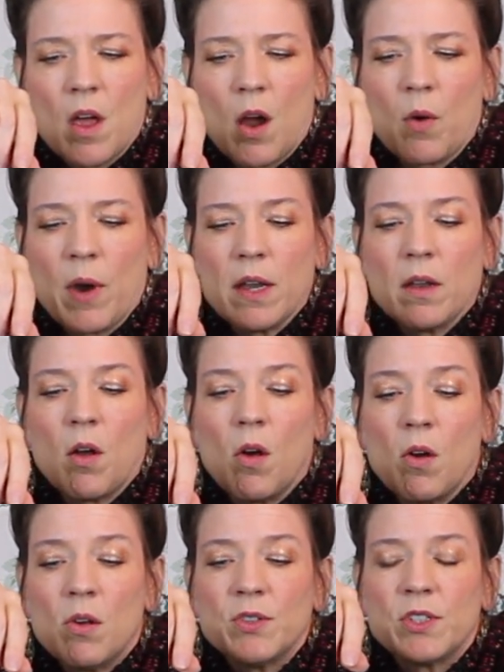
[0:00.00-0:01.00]
All right.
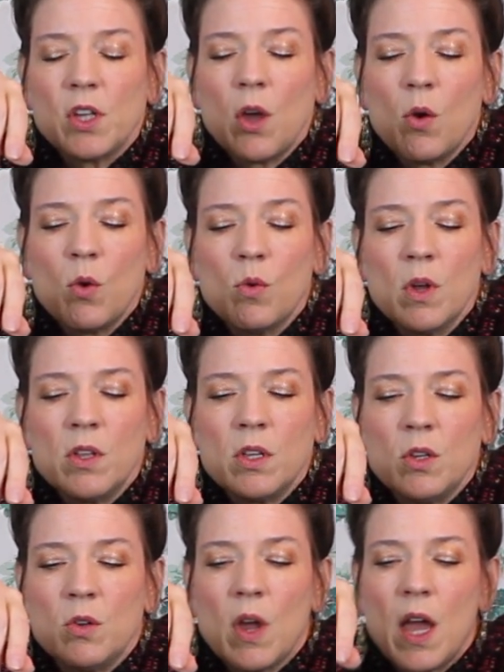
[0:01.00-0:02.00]
Also,
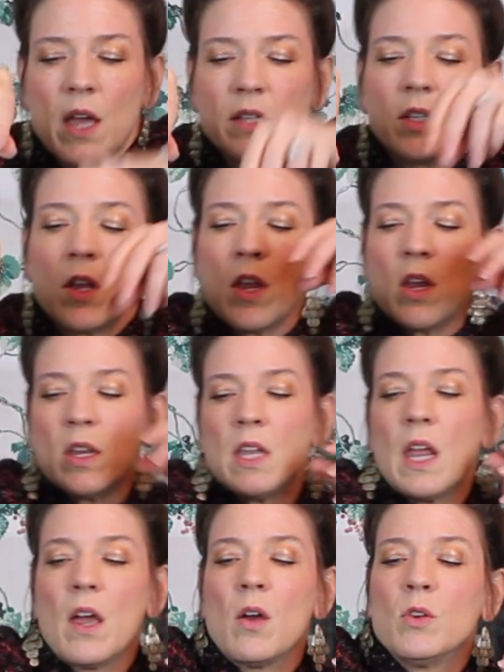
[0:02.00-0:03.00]
you guys,
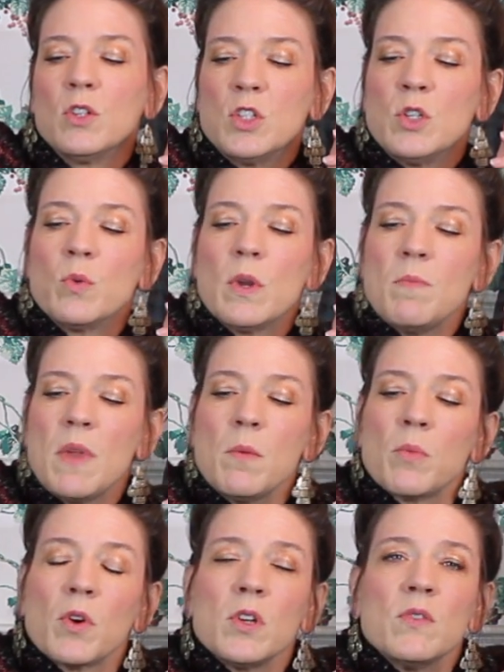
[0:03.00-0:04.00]
now, do you
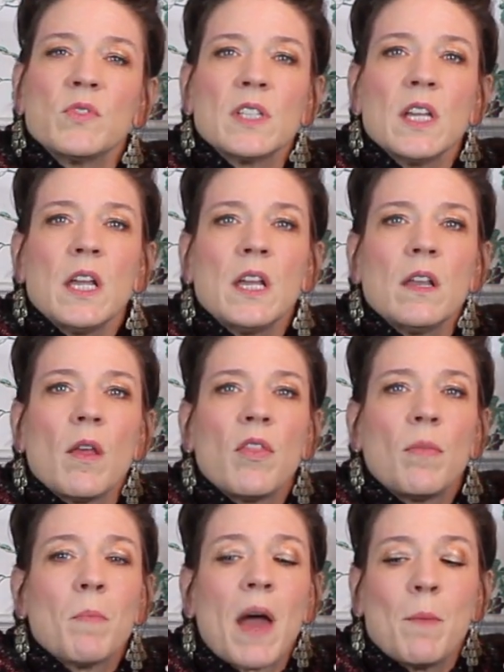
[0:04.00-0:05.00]
remember you've seen
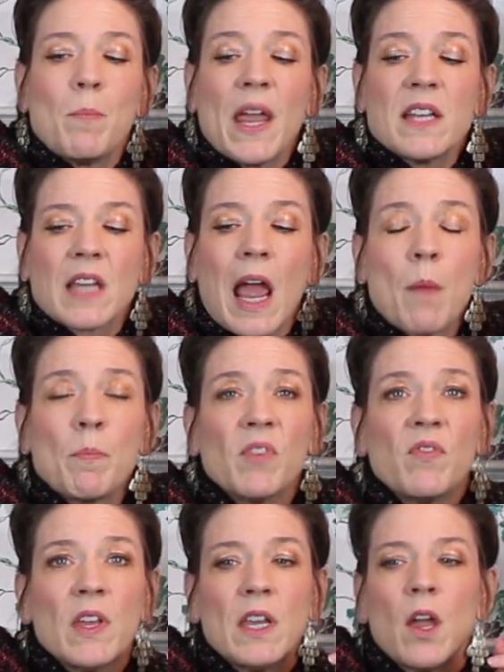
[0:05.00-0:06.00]
my baked
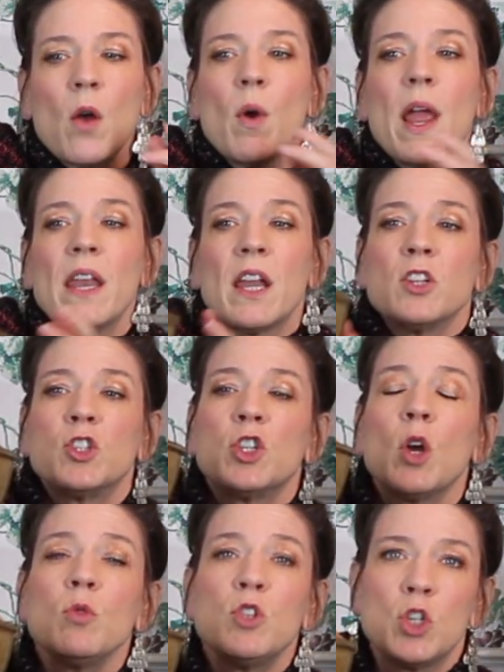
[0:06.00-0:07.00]
apple video and I
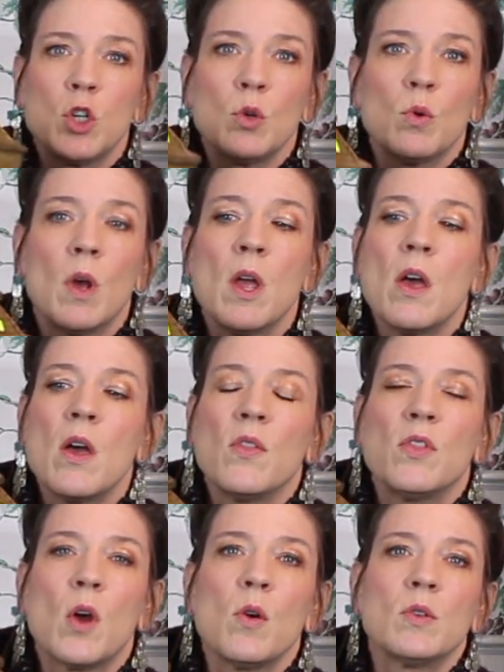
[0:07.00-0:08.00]
showed you
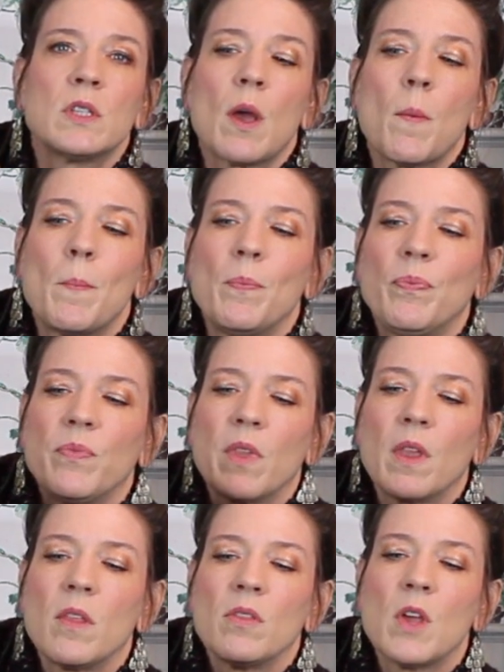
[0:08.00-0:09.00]
those
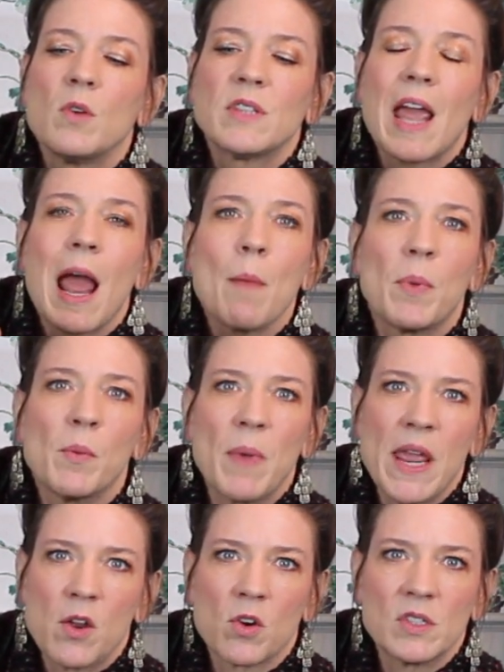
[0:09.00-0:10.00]
apple
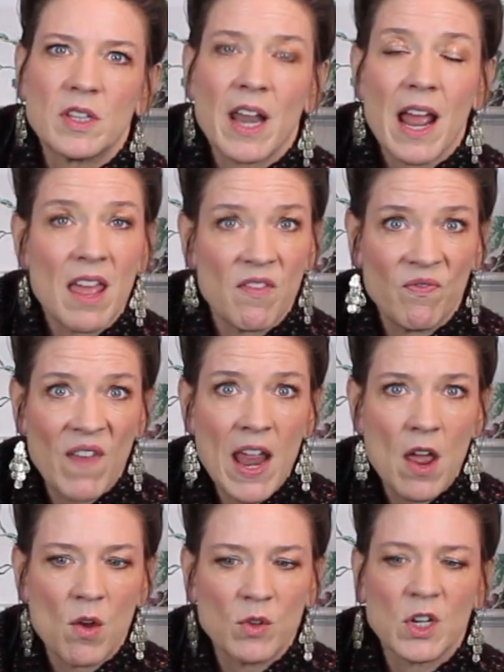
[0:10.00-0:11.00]
bakers that I had
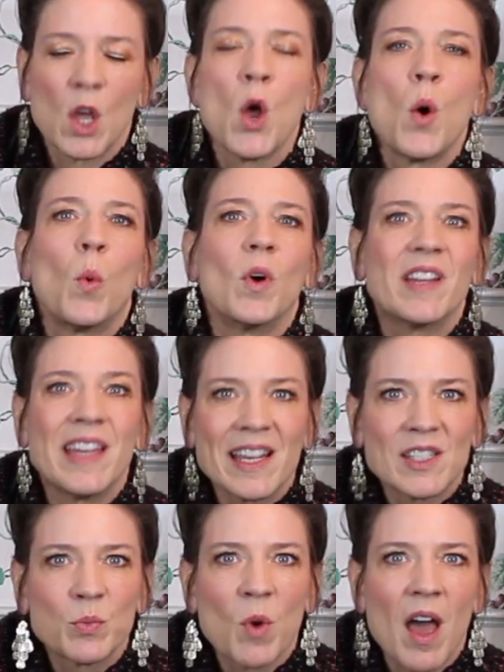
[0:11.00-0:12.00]
found? Well,
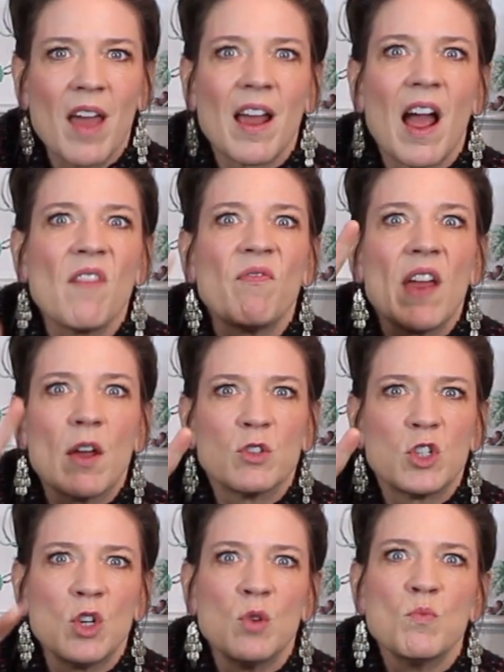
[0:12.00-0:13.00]
guess what? I
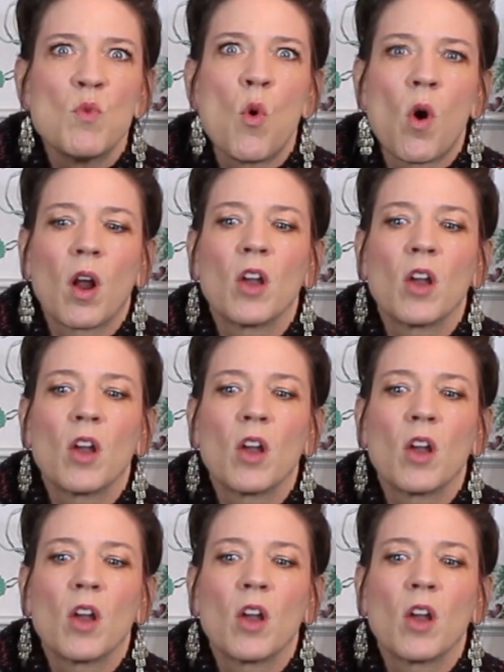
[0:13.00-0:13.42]
found two more.